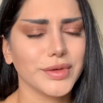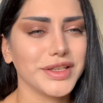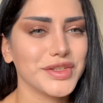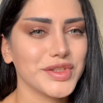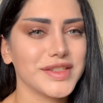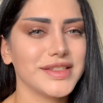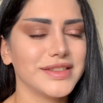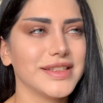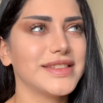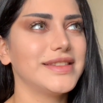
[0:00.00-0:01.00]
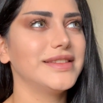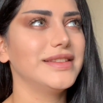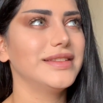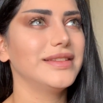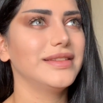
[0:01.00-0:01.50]
And it's just, does
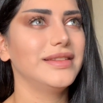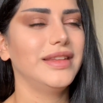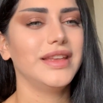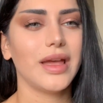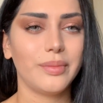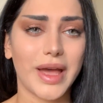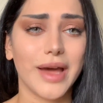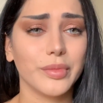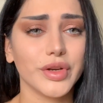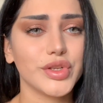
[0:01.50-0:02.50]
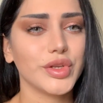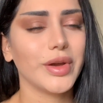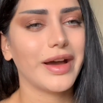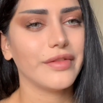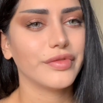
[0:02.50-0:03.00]
the admiration you
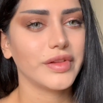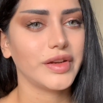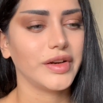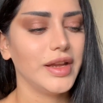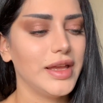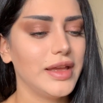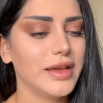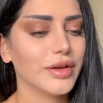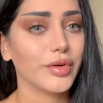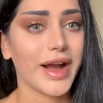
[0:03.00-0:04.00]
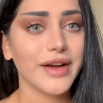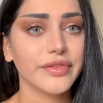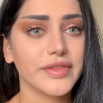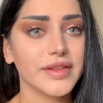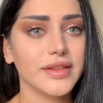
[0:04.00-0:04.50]
have for their
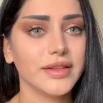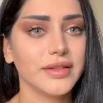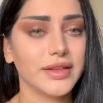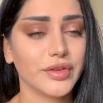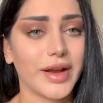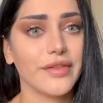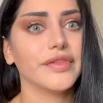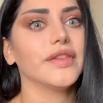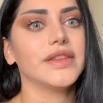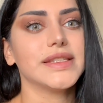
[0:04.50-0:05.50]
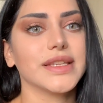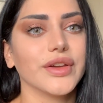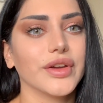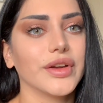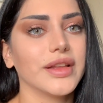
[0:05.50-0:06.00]
craft, the craft of the
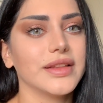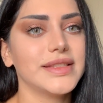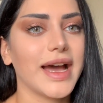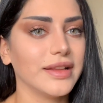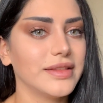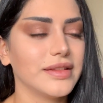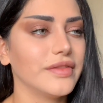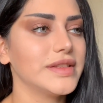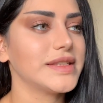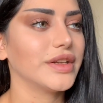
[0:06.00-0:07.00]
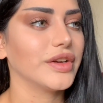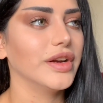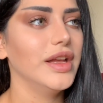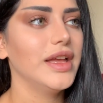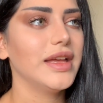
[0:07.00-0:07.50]
singer and the talent of the singer,
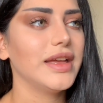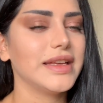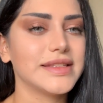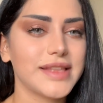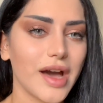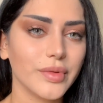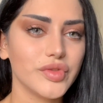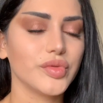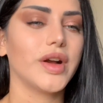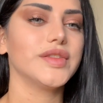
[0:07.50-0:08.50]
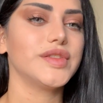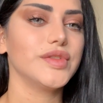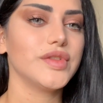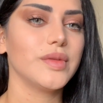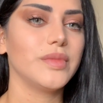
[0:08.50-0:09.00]
is that what draws you
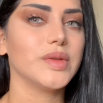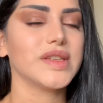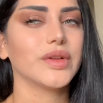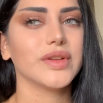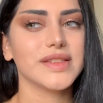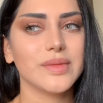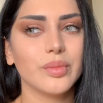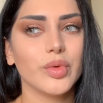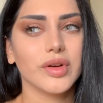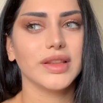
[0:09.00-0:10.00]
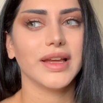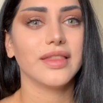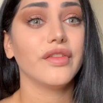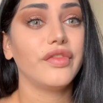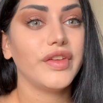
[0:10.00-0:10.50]
to the music, or is it more like
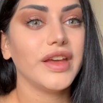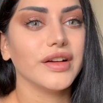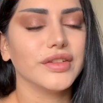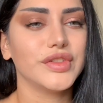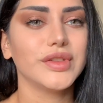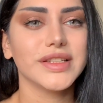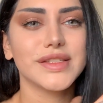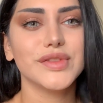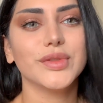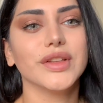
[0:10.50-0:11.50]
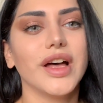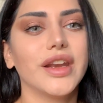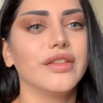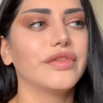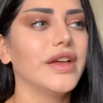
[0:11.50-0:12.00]
the feel? Do you listen to a lot
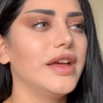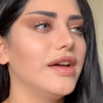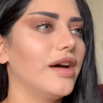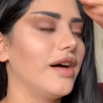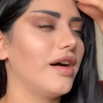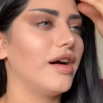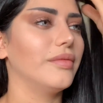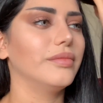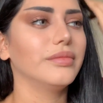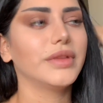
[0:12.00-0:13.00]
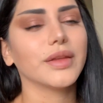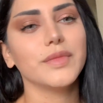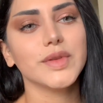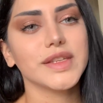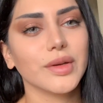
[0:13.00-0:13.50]
of like
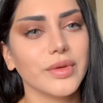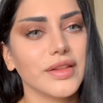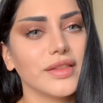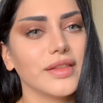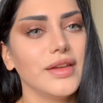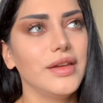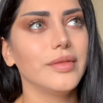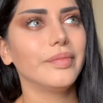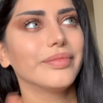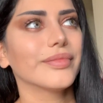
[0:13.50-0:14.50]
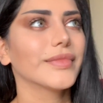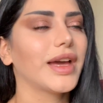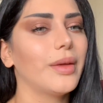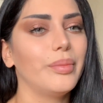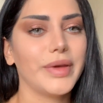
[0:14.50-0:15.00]
music with
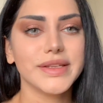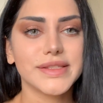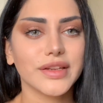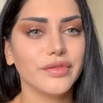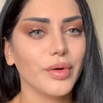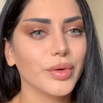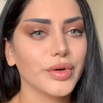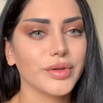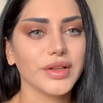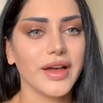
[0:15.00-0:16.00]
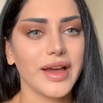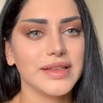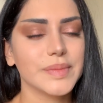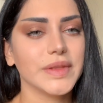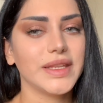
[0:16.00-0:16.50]
kind of basic vocal
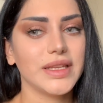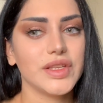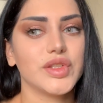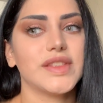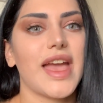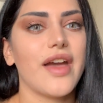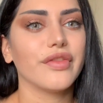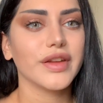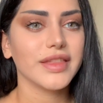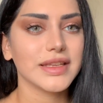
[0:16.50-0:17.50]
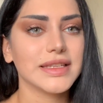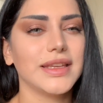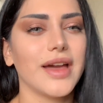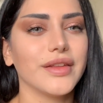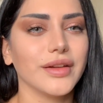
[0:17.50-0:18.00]
lines, but then it's just everything
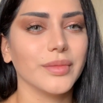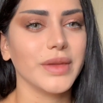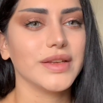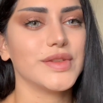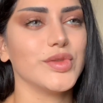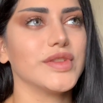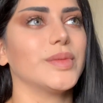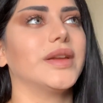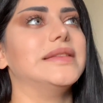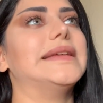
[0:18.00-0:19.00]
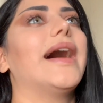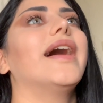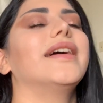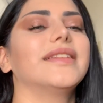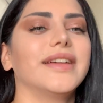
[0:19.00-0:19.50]
together makes you just want to
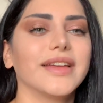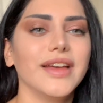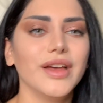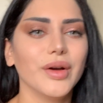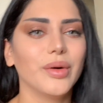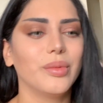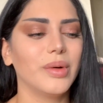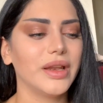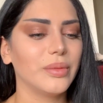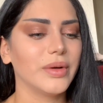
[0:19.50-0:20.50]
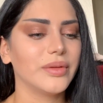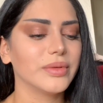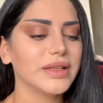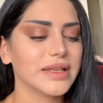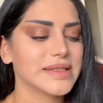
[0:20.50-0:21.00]
die? Like, what
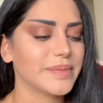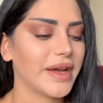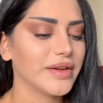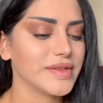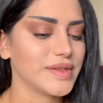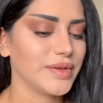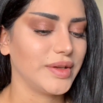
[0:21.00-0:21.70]
really inspires you?